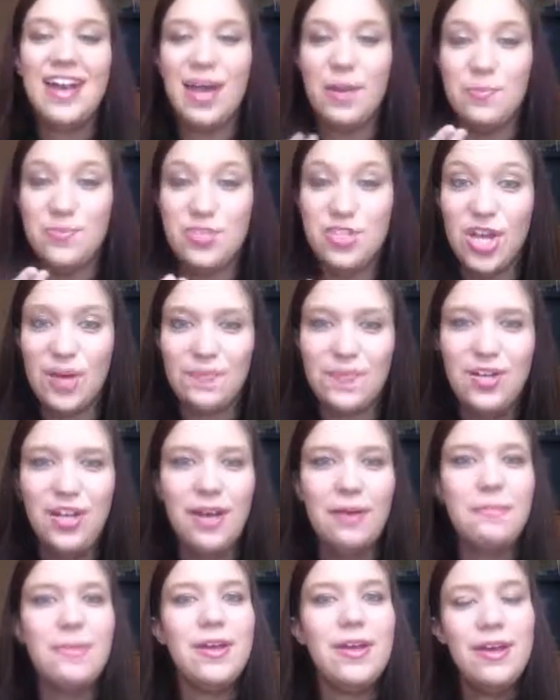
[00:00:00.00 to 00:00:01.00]
I'm stopped
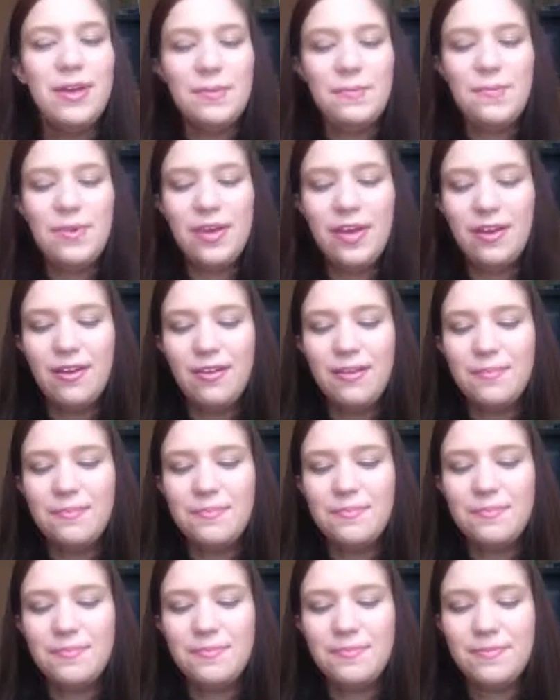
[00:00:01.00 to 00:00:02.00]
up,
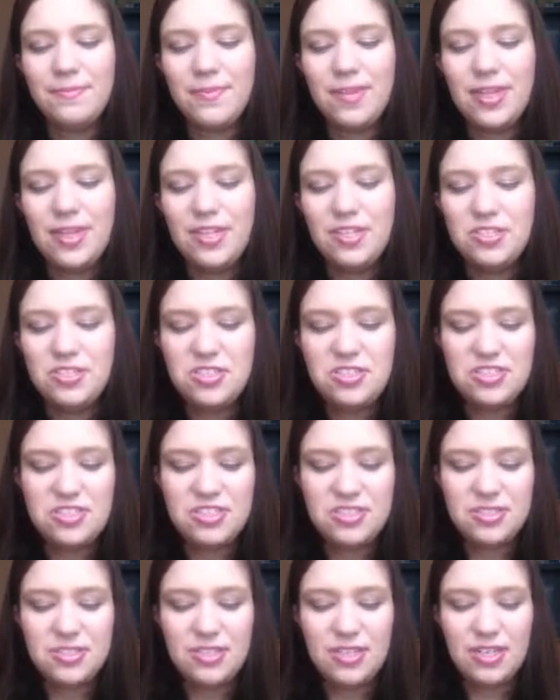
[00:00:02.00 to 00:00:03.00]
but
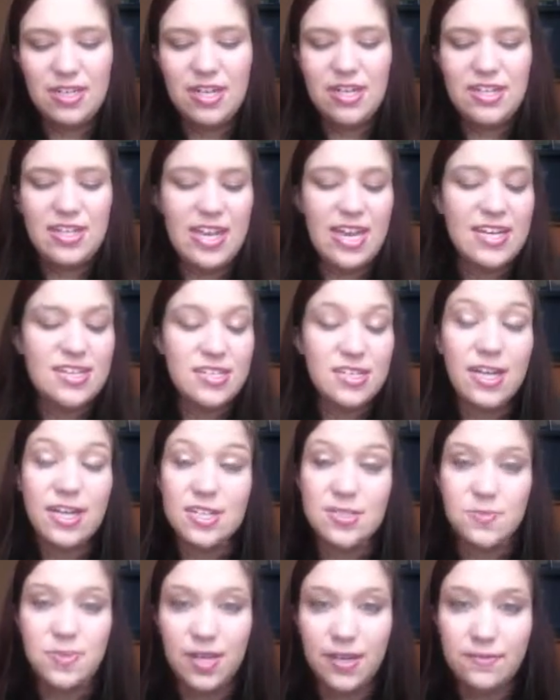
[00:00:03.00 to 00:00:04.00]
it has an
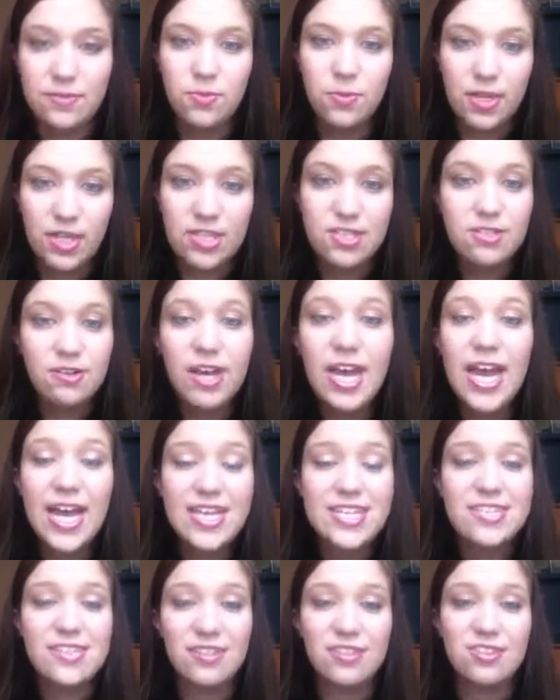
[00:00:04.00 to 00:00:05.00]
SPF 20, so it
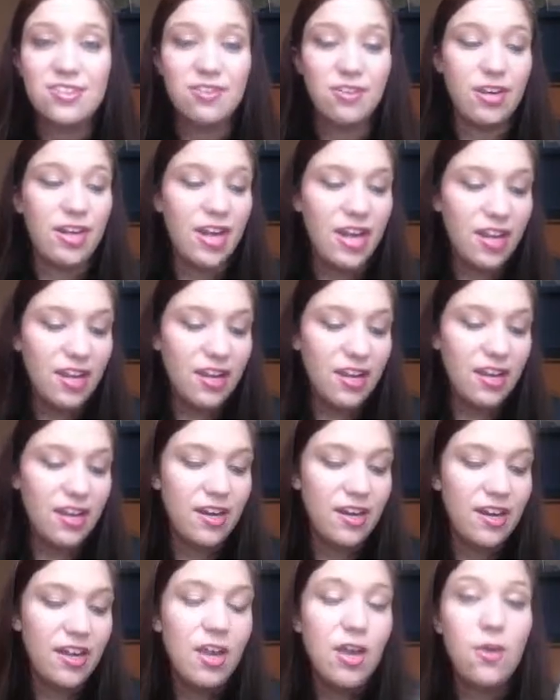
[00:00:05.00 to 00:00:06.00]
has sunscreen in it,